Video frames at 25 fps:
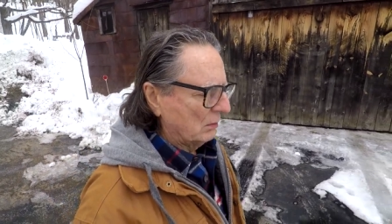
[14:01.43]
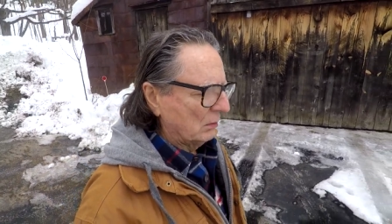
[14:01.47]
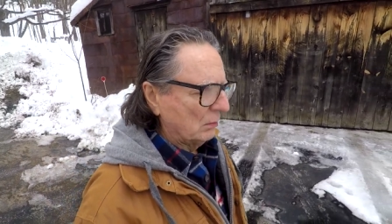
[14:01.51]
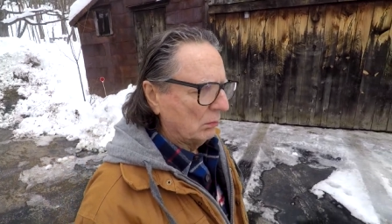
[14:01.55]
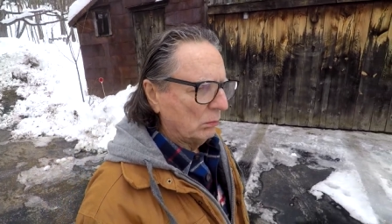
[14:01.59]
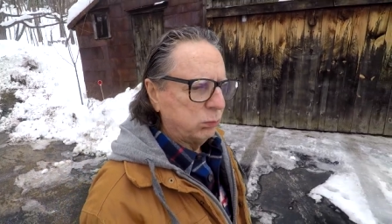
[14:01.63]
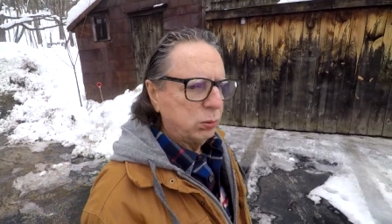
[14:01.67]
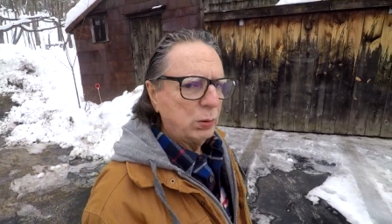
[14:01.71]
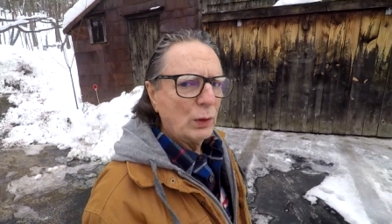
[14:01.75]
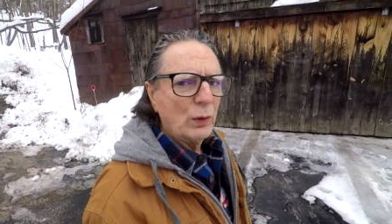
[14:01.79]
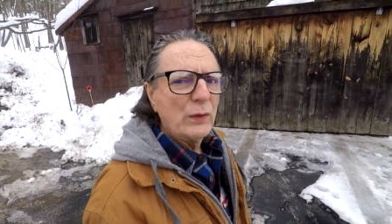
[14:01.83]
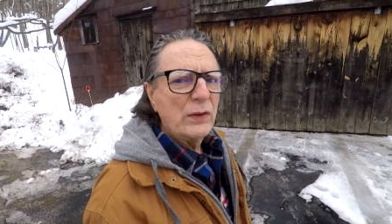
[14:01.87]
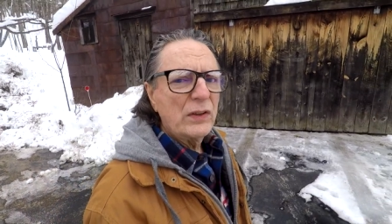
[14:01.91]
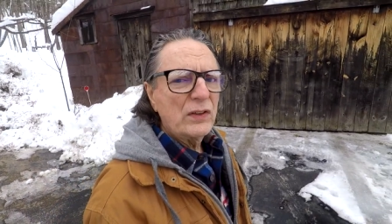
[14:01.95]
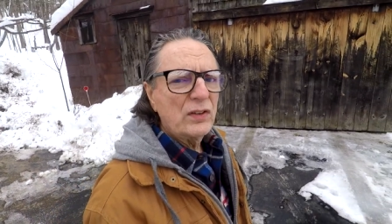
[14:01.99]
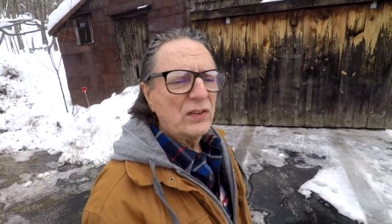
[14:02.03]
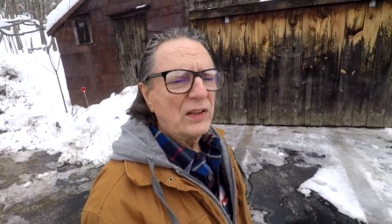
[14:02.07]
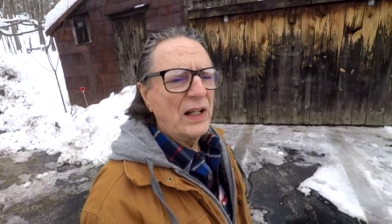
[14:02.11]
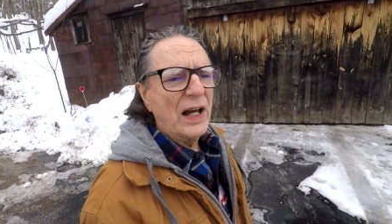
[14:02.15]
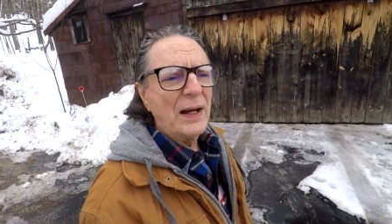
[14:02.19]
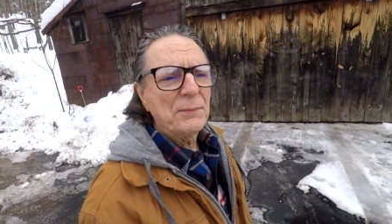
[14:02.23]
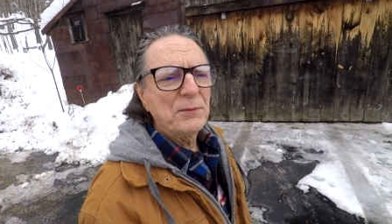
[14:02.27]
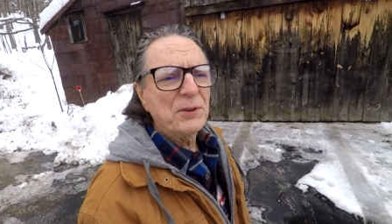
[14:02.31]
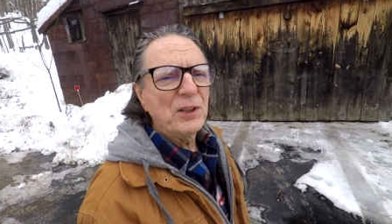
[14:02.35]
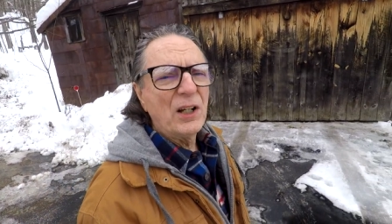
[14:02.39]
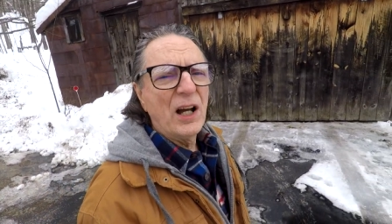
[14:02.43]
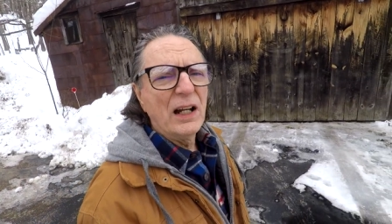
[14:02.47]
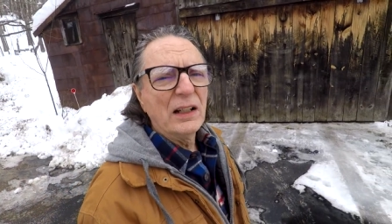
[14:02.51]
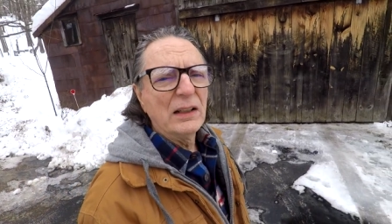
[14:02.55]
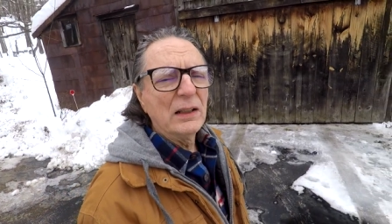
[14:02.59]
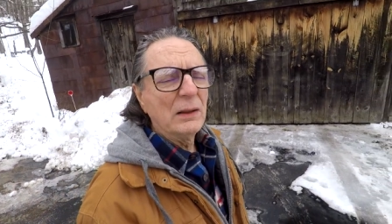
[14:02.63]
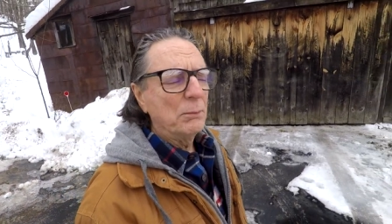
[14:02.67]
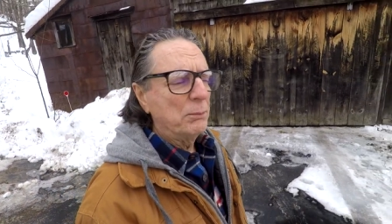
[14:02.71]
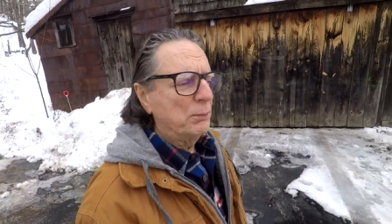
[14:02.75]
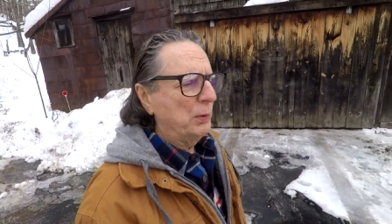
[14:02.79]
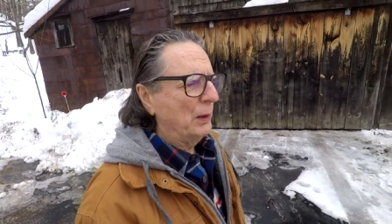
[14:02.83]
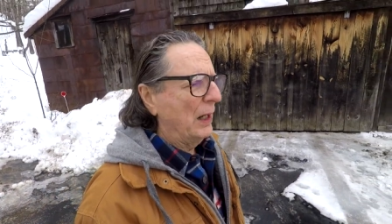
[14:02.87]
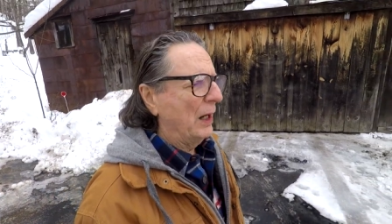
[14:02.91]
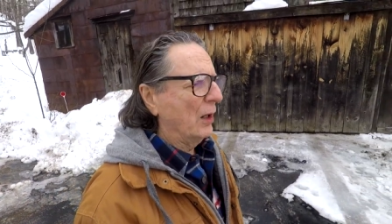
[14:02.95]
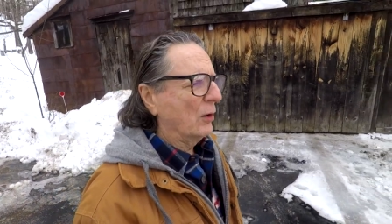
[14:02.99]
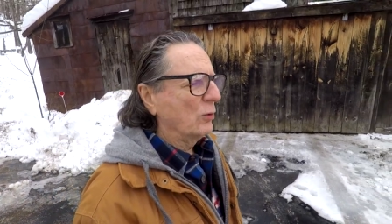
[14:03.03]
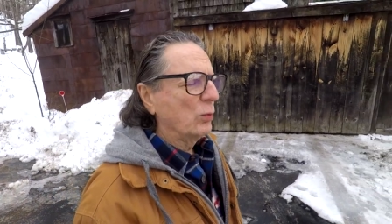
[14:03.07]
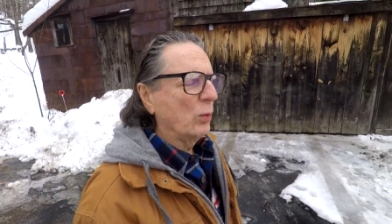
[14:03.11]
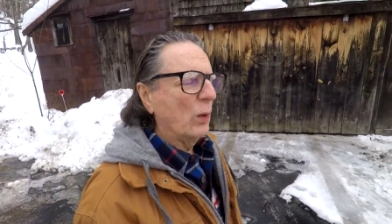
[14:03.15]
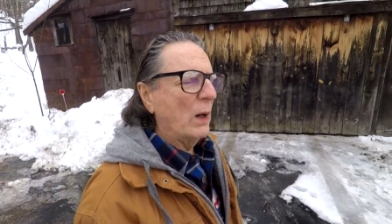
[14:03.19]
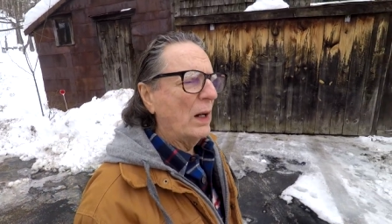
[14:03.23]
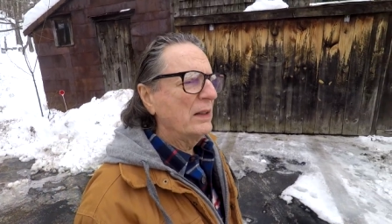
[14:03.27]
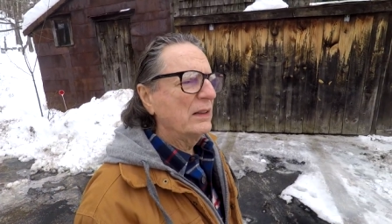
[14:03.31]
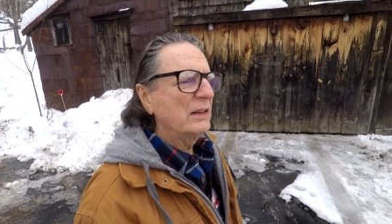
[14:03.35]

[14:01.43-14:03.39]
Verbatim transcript: blew the stop sign and plowed right